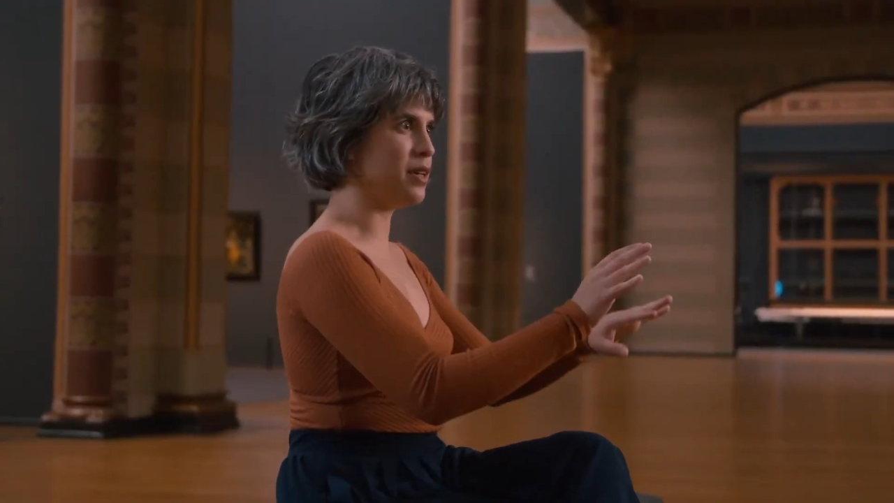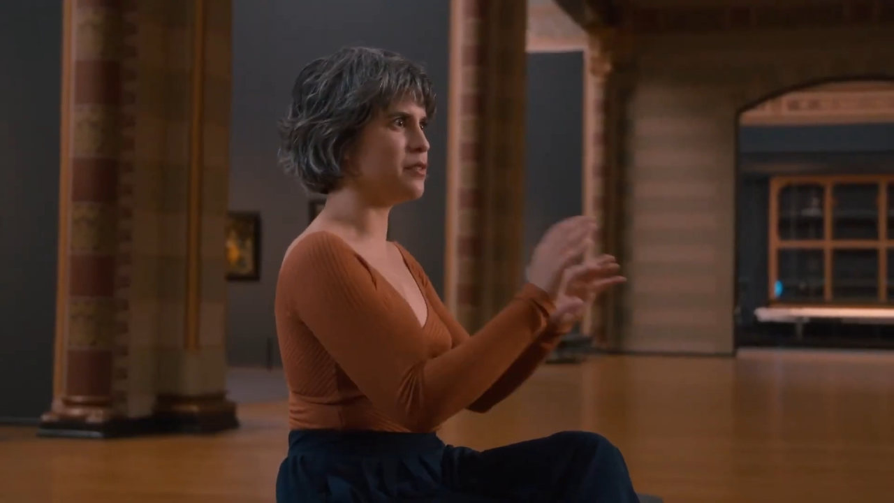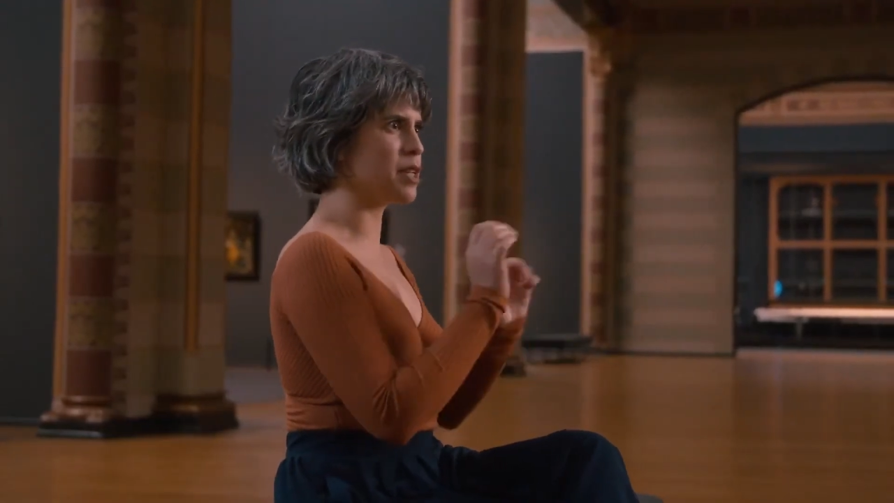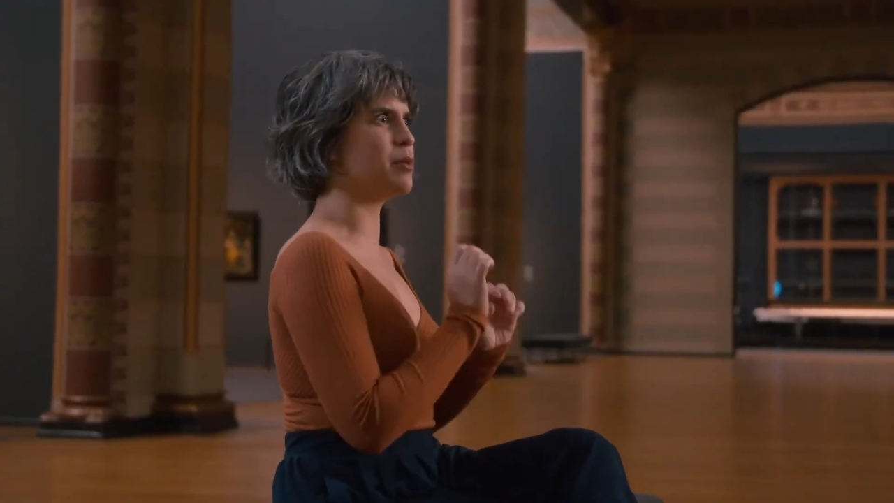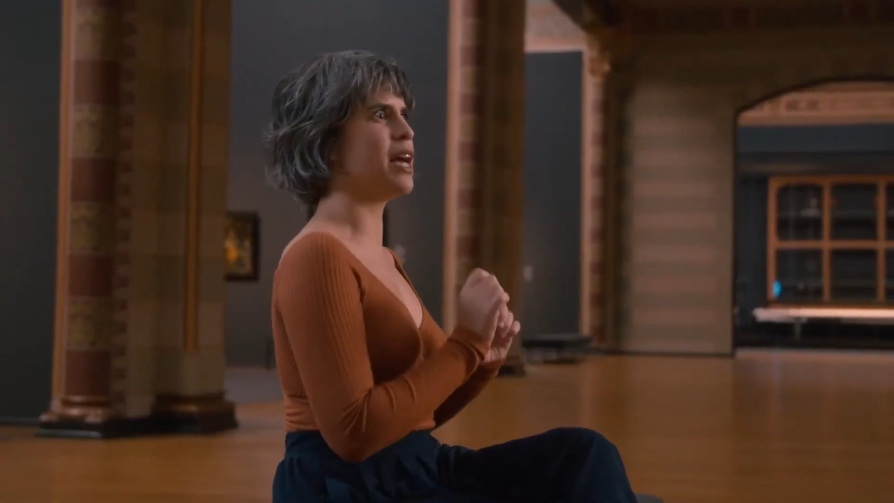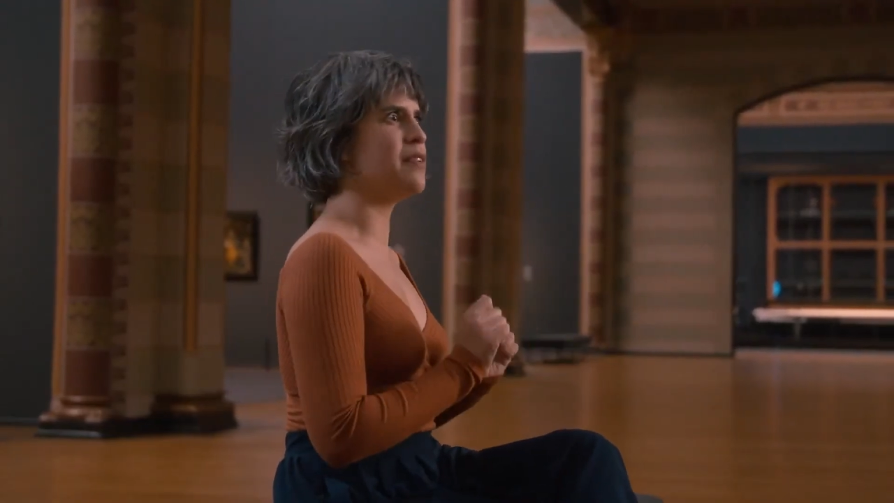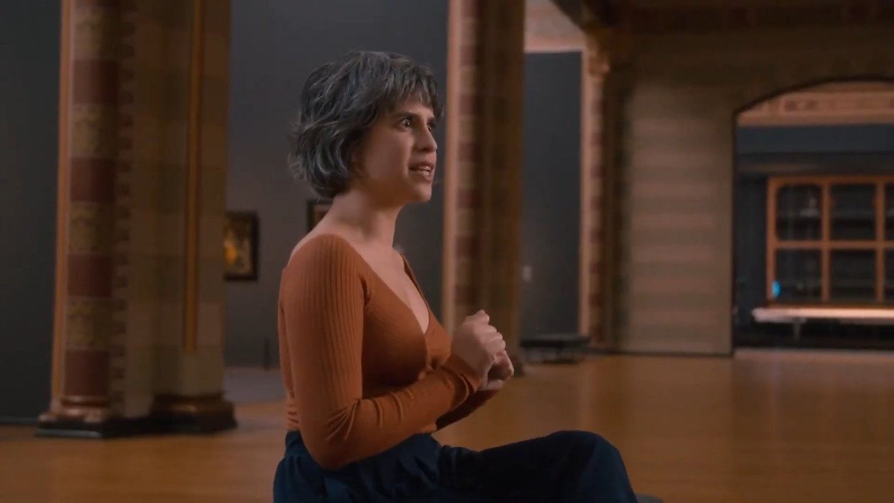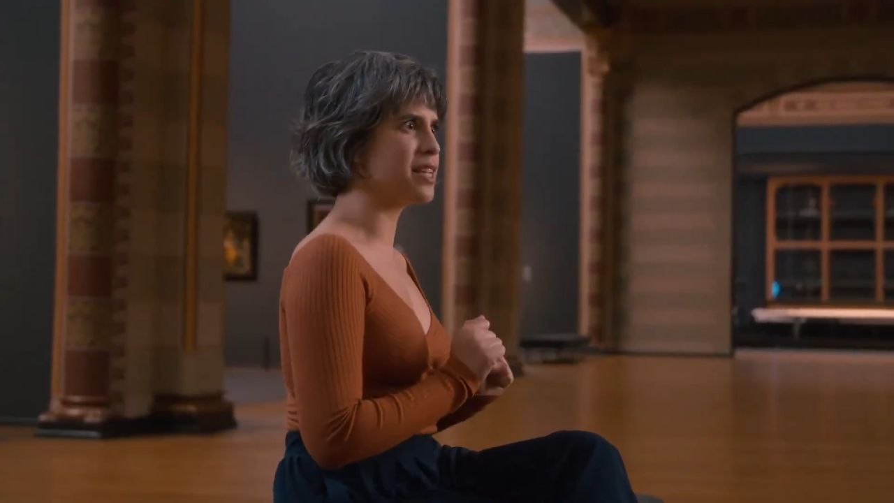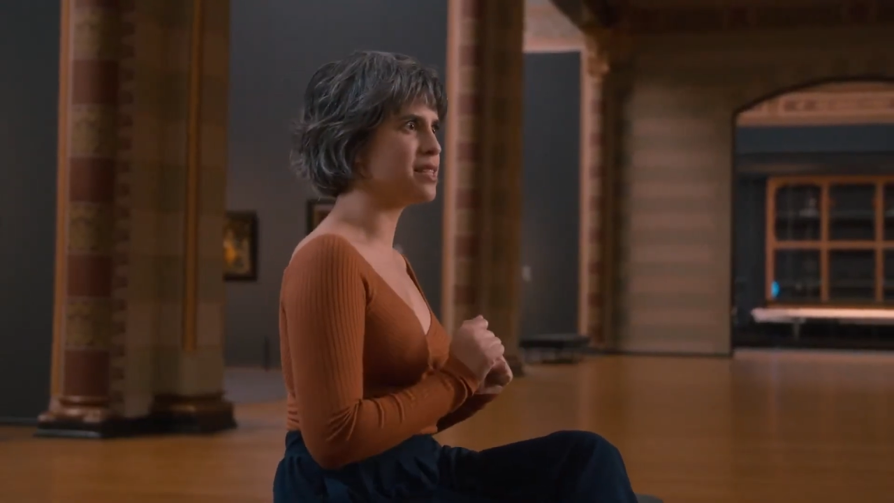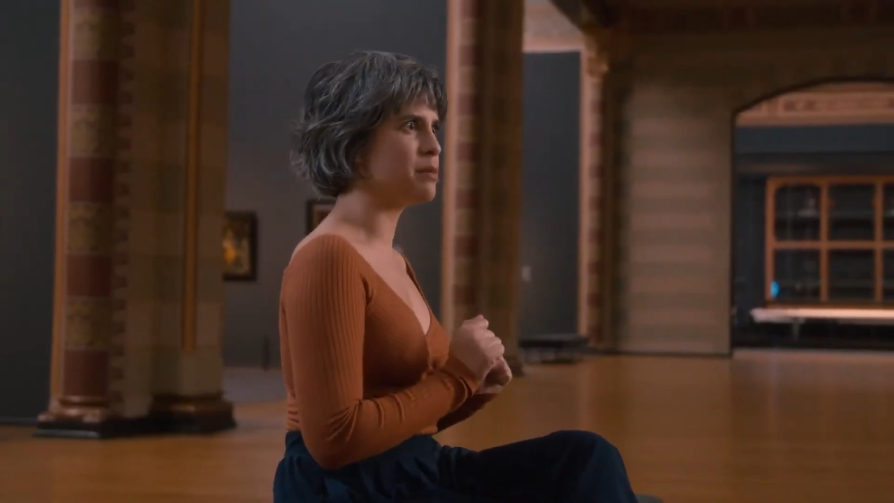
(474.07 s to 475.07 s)
of someone
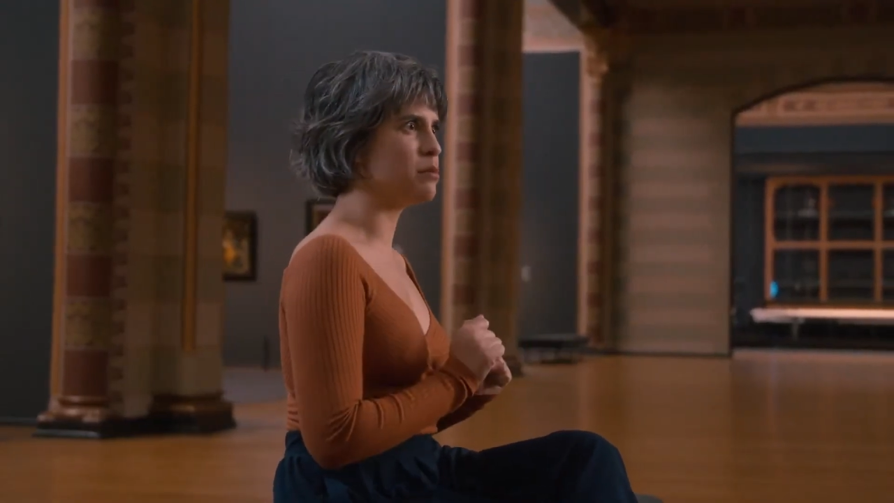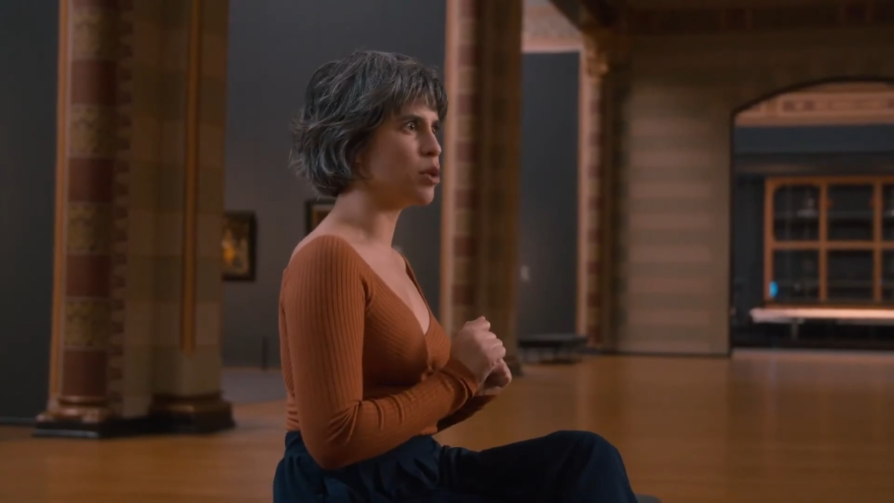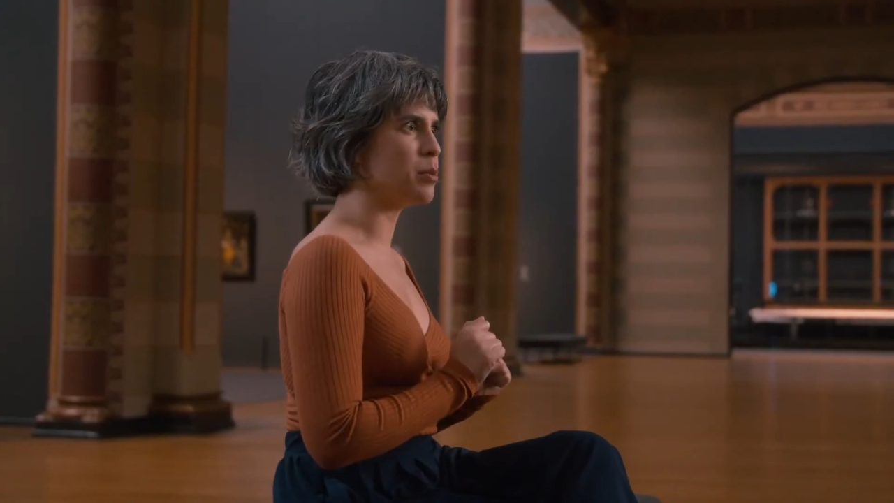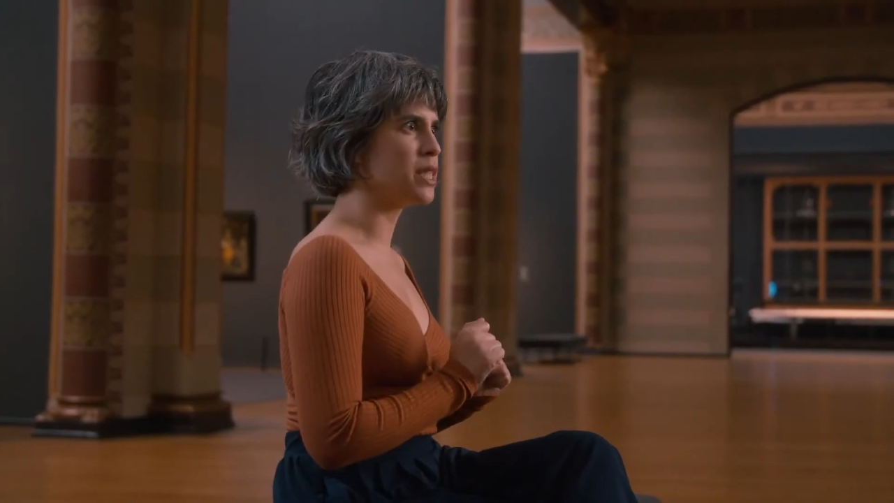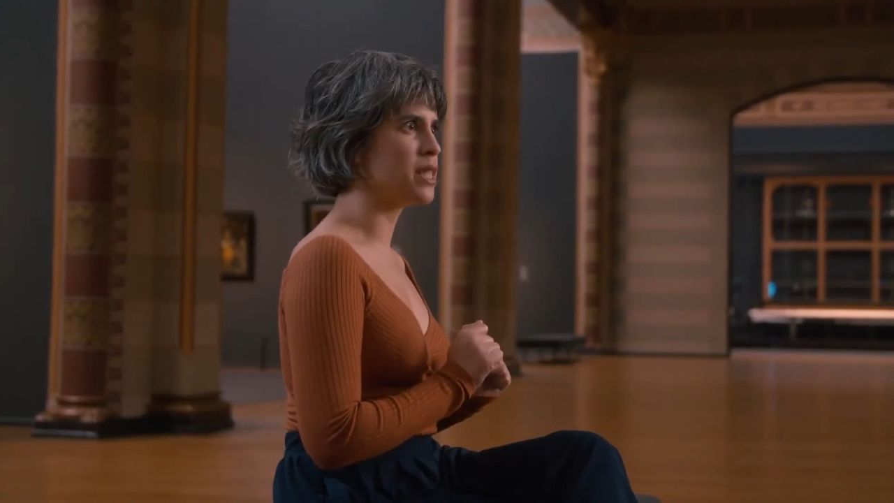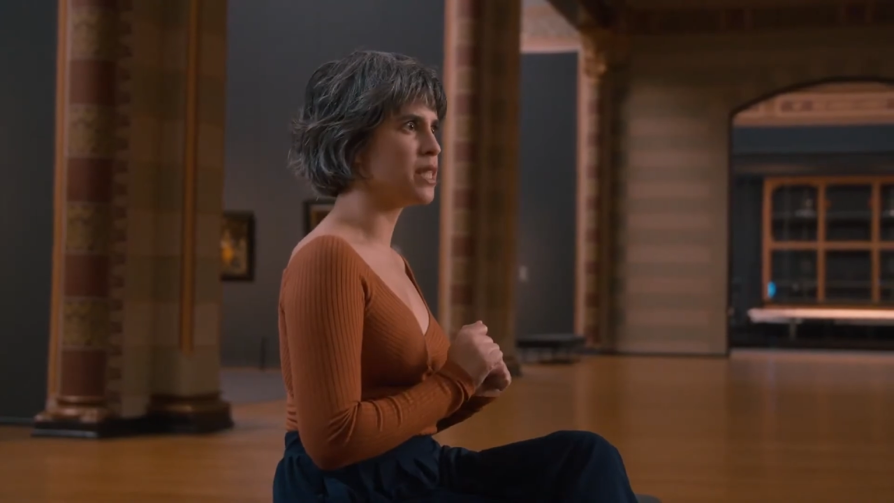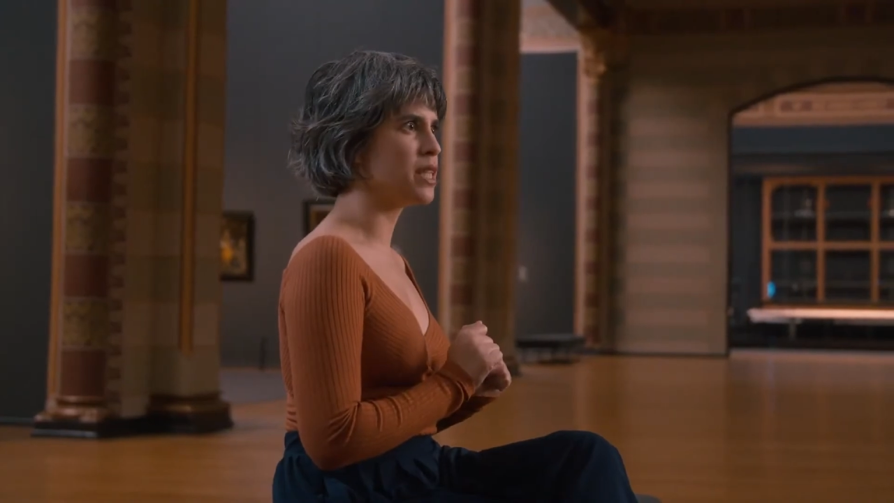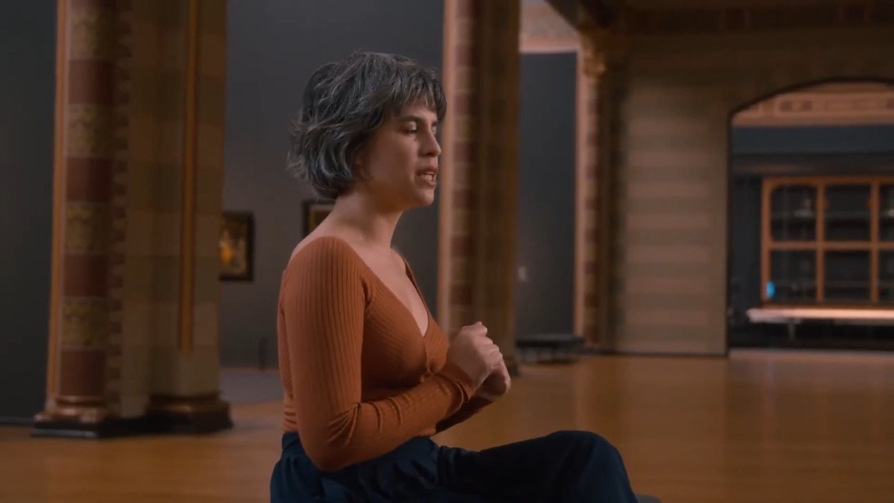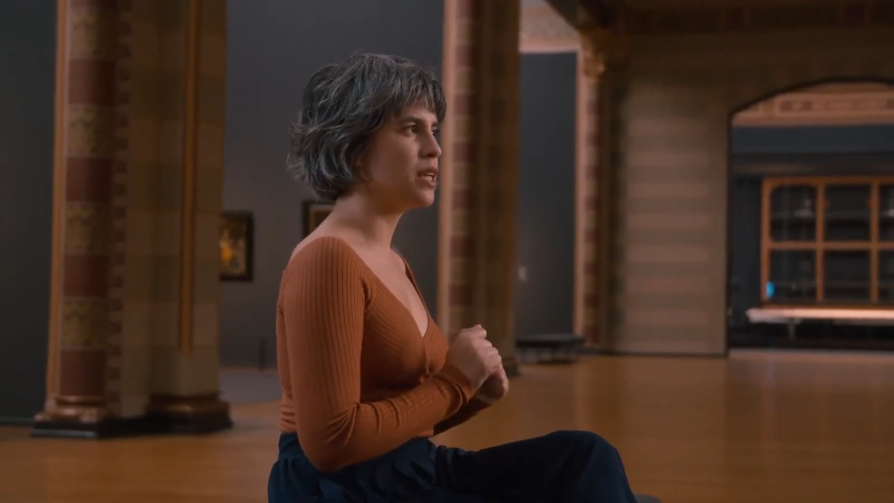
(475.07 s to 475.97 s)
having an intimate moment,